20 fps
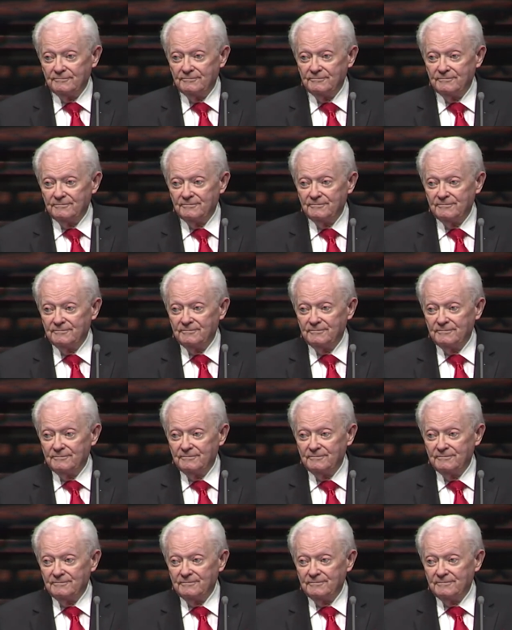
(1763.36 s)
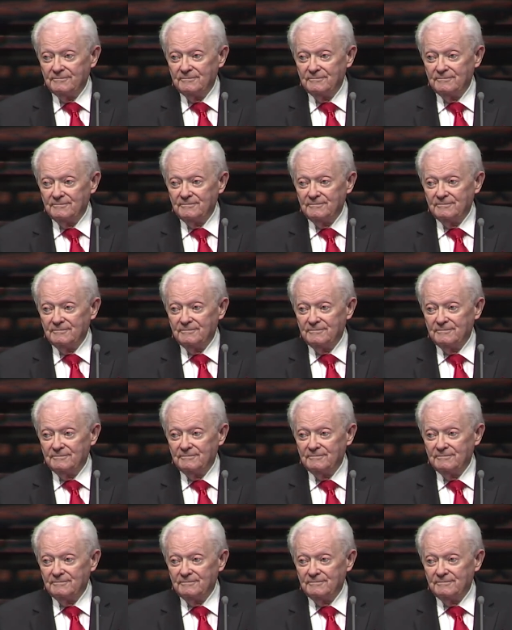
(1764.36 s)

No one is speaking in this clip.